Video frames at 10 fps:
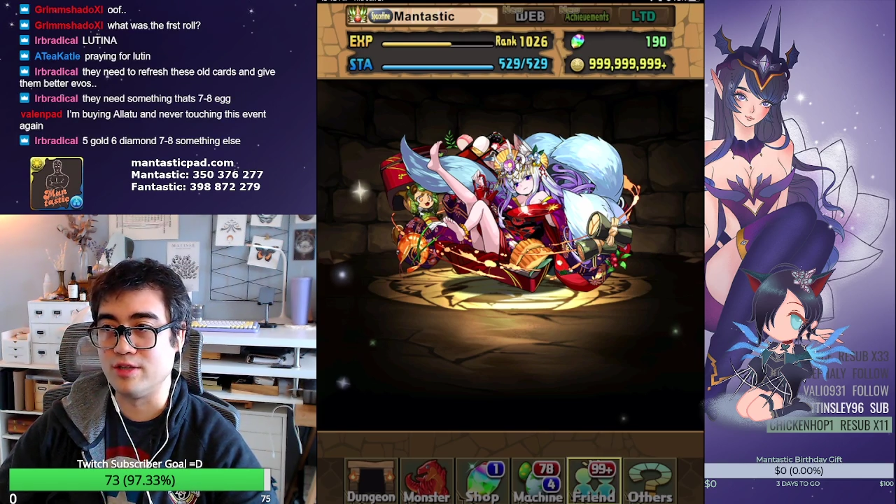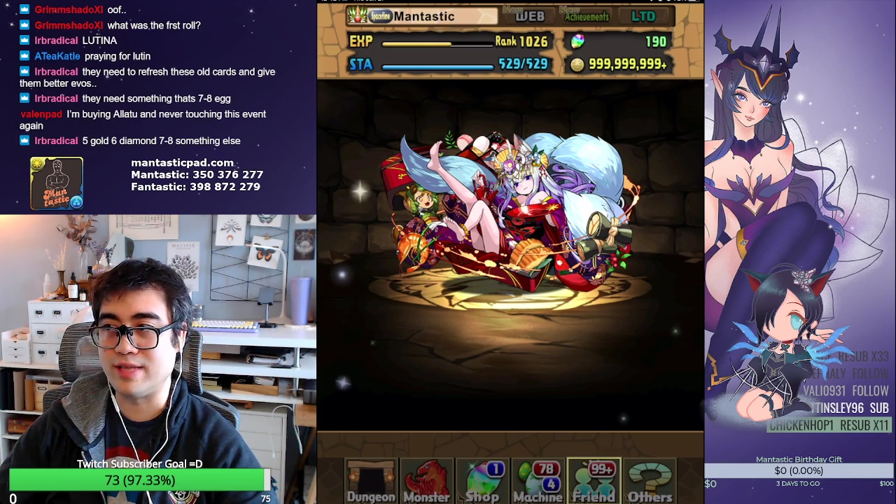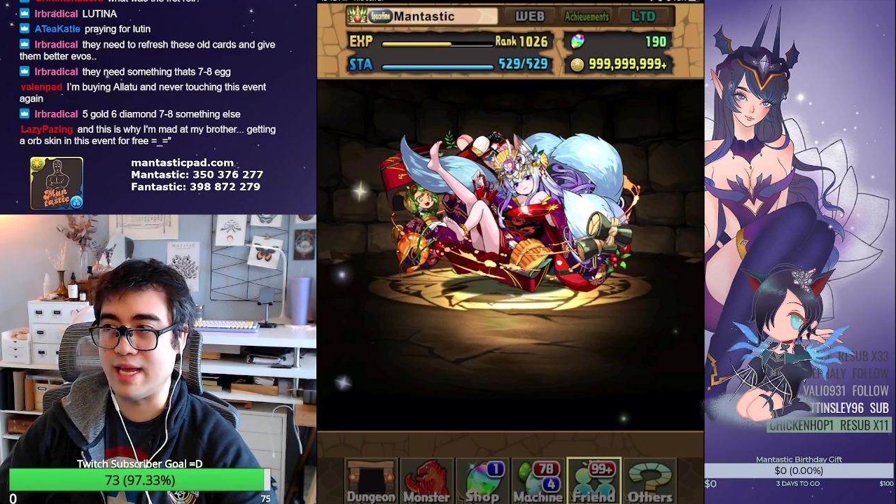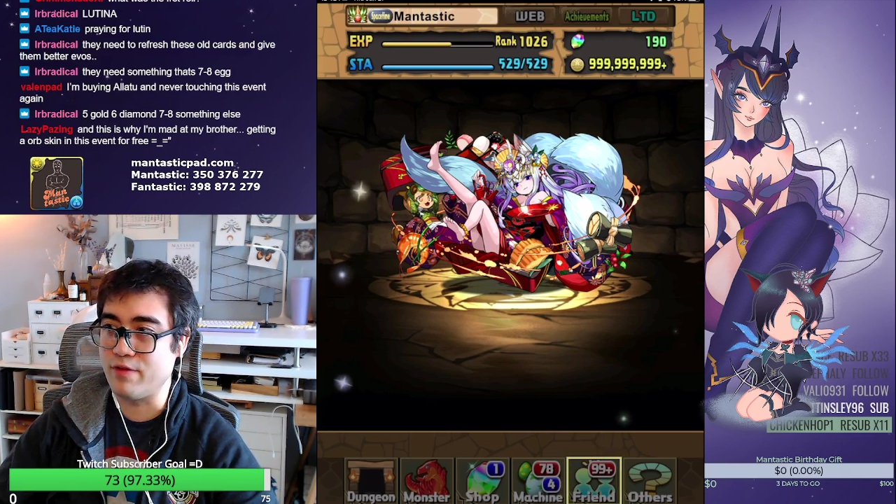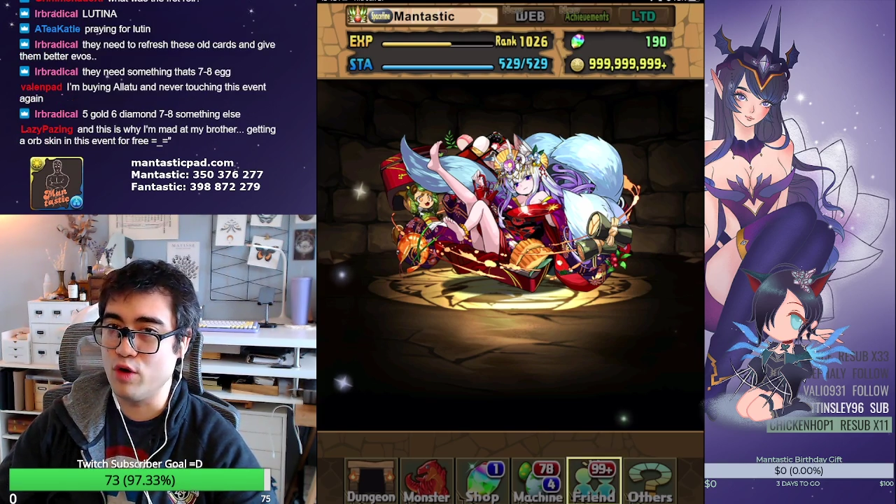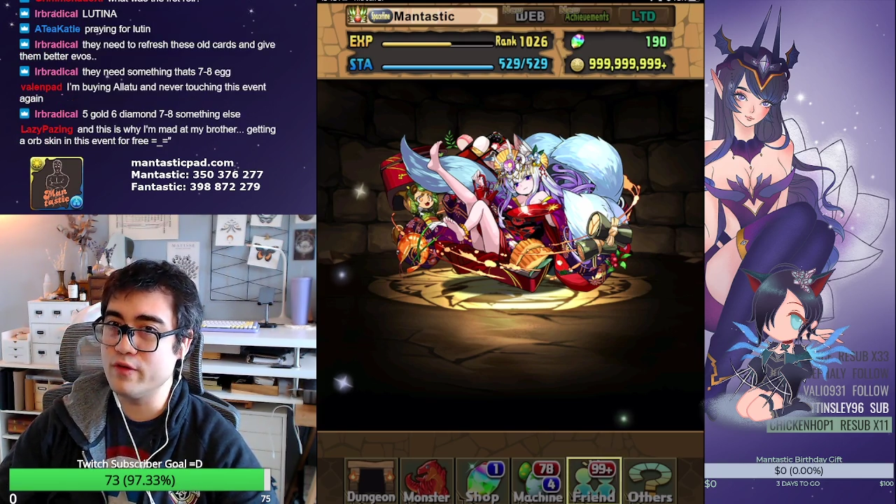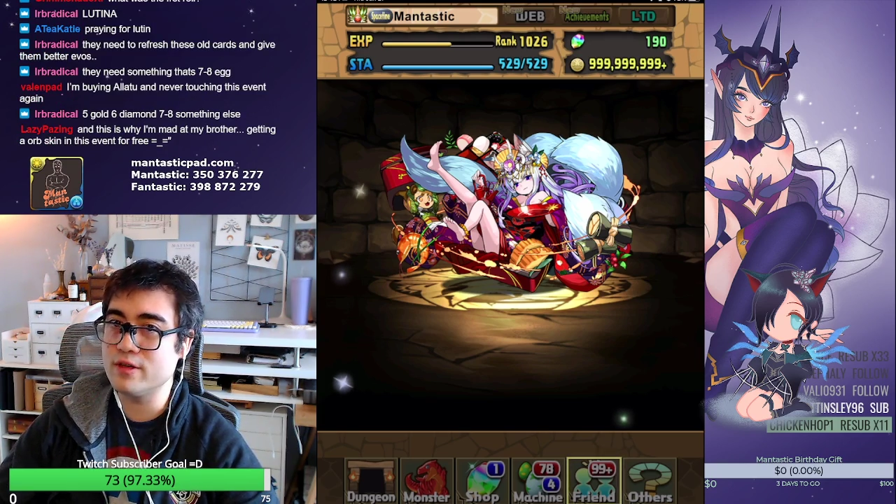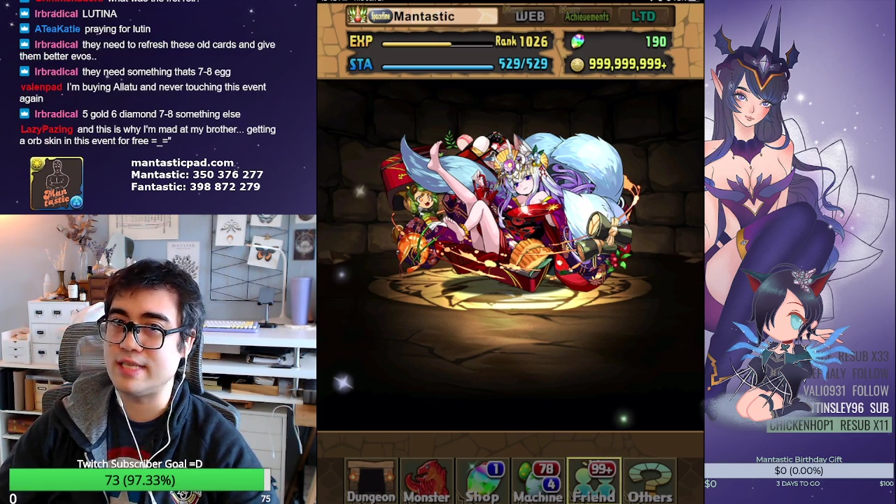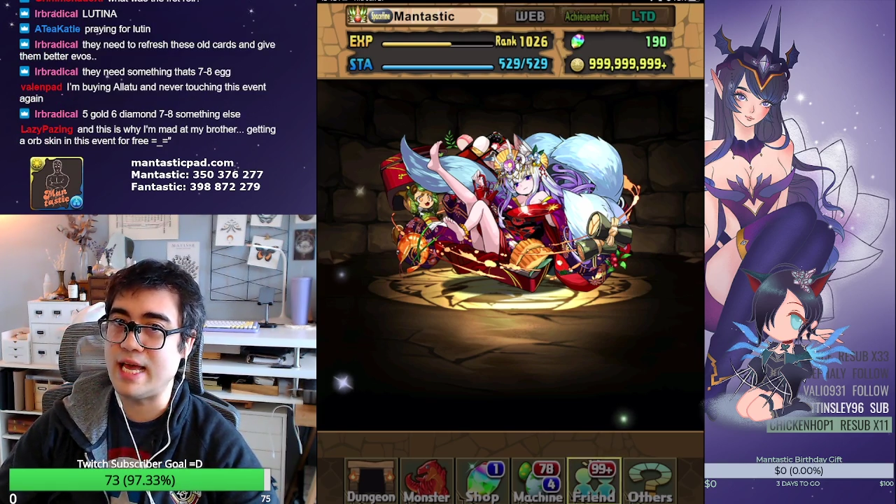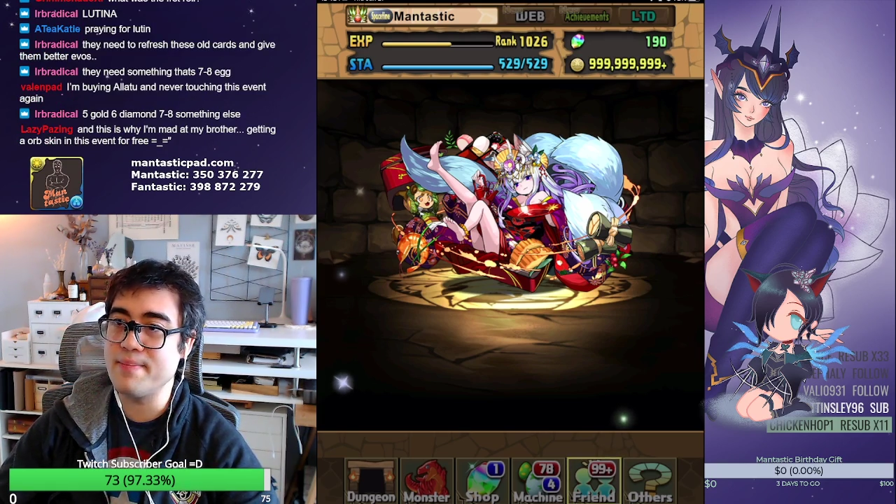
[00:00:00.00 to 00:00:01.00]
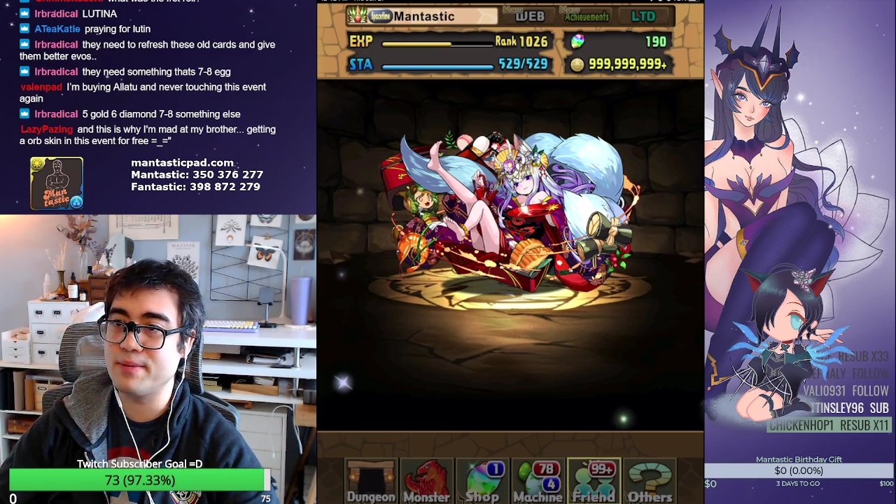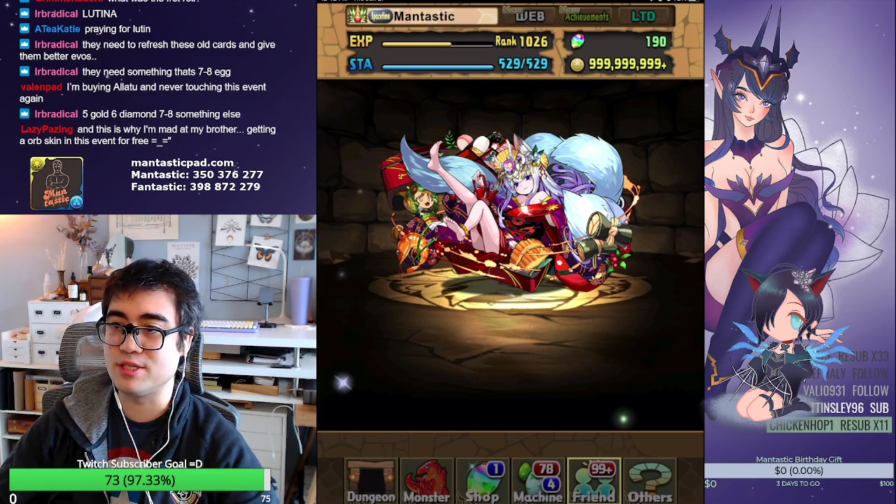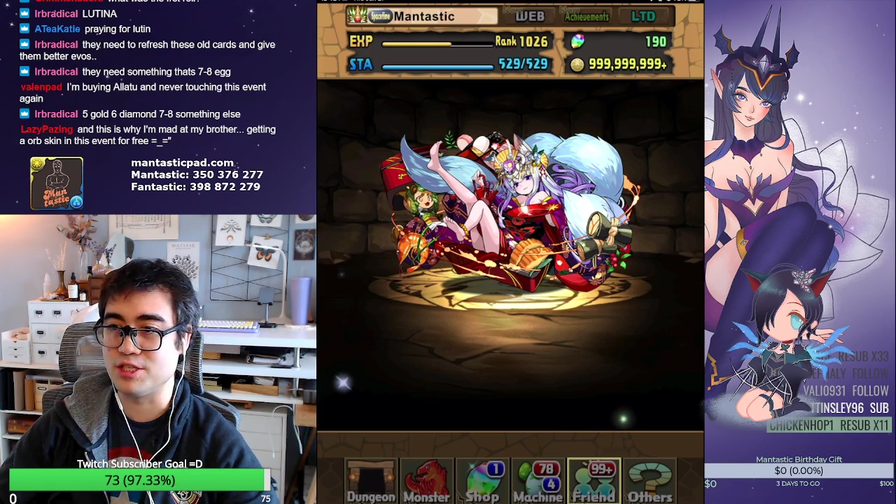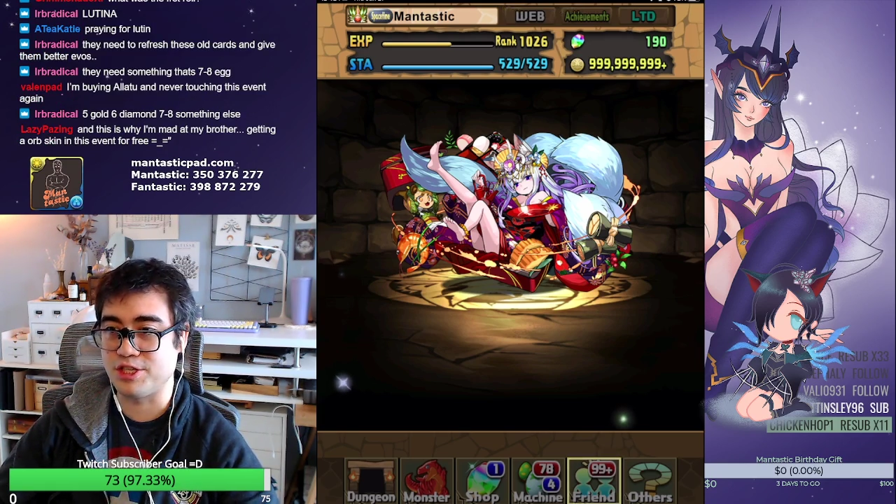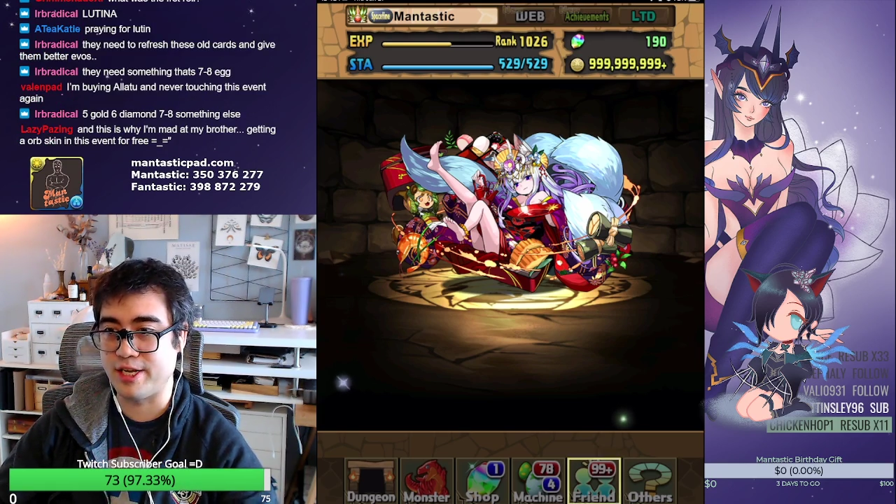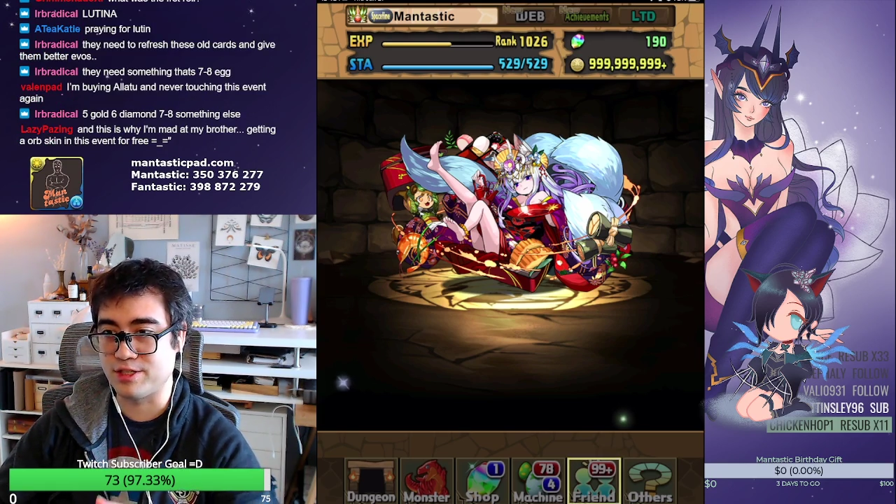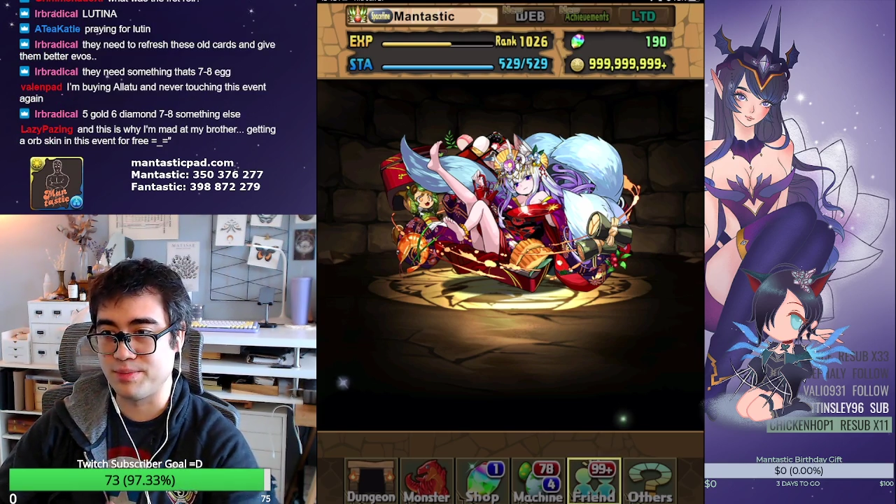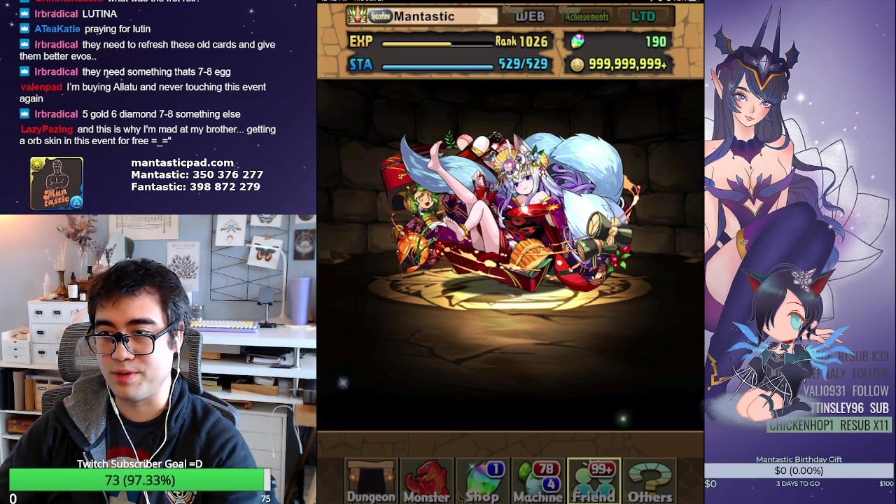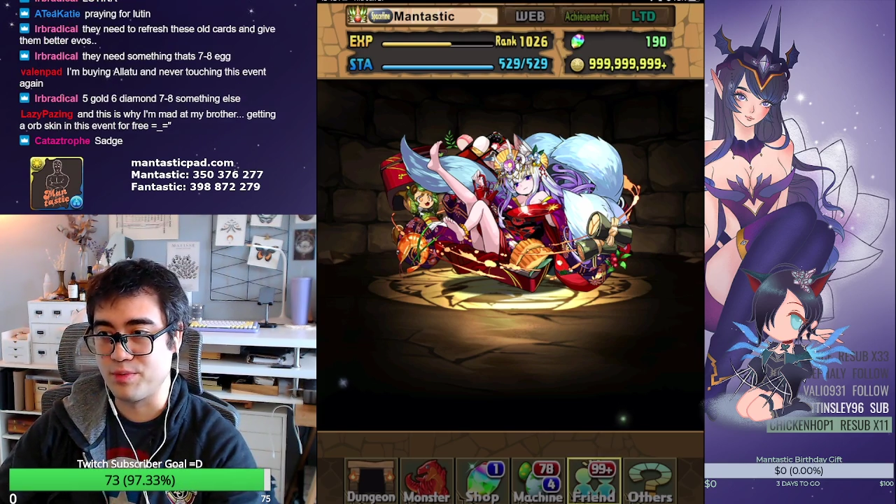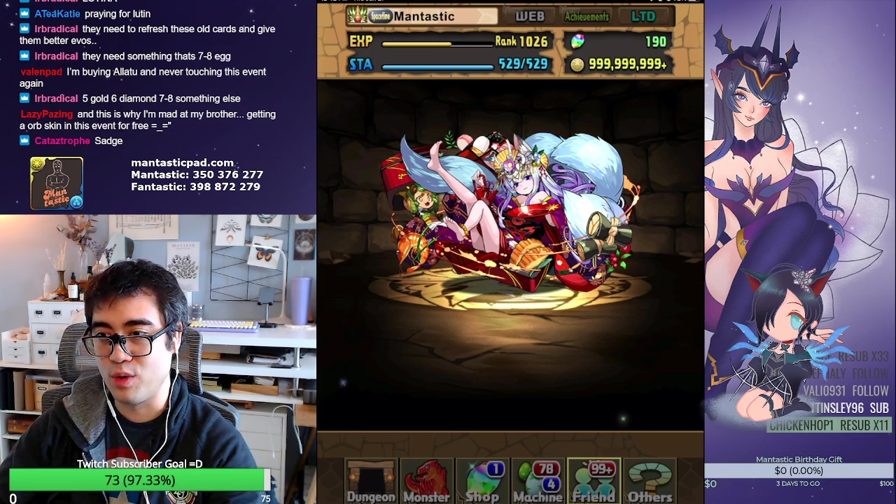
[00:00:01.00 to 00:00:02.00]
they have over 10% chance to
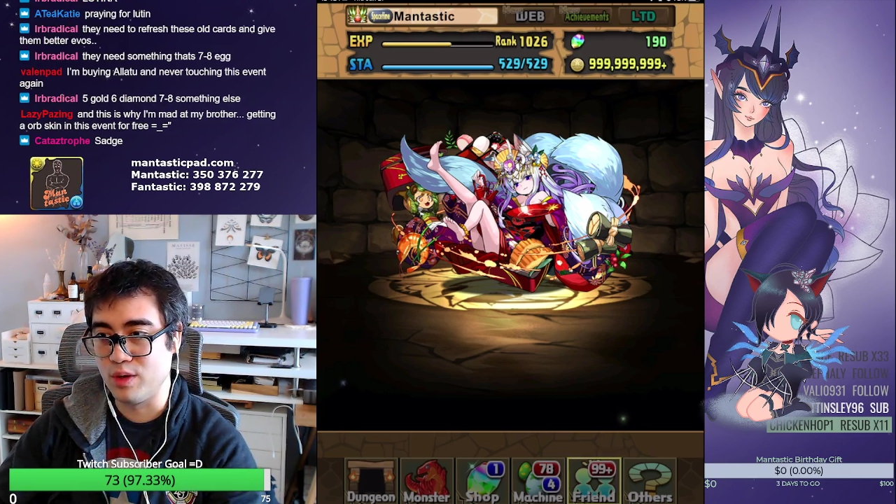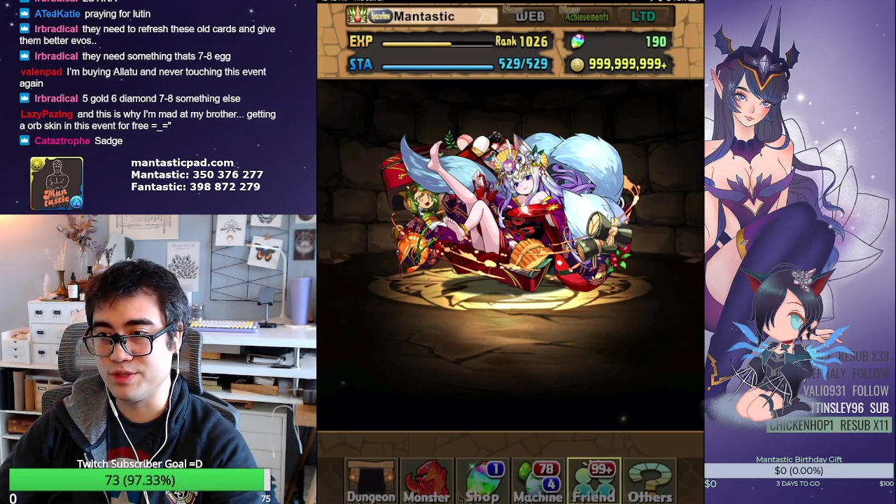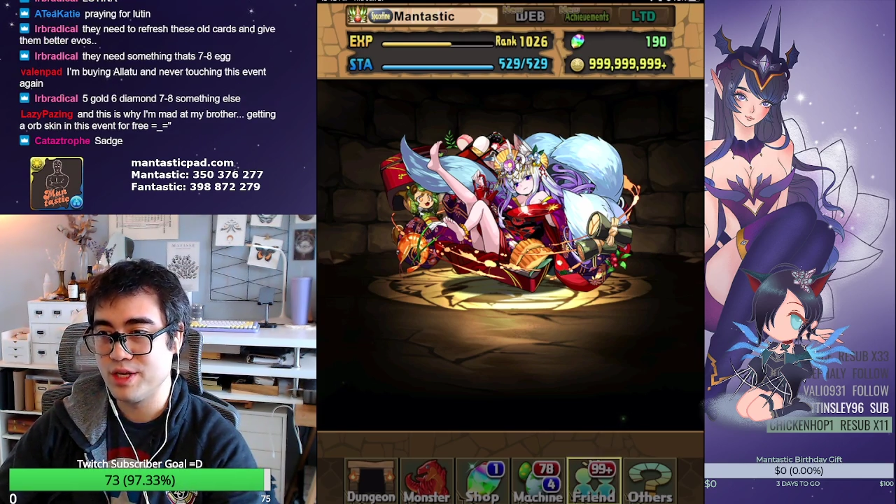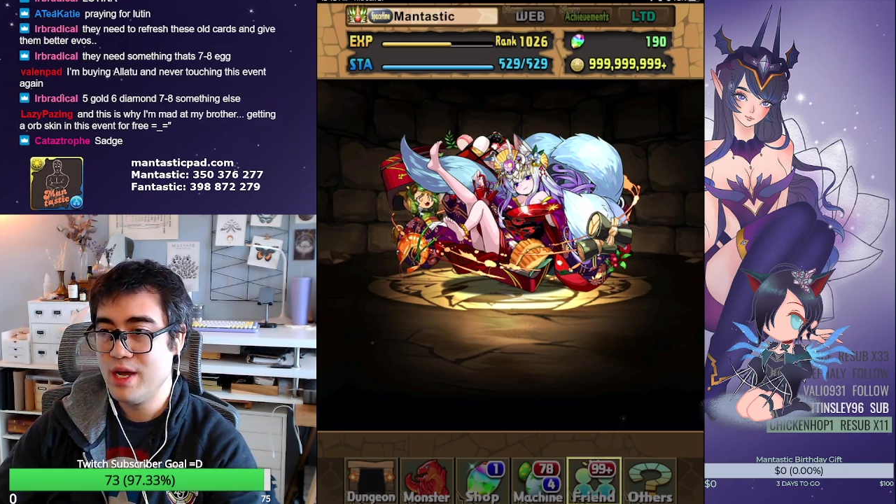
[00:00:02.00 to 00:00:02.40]
be rolled.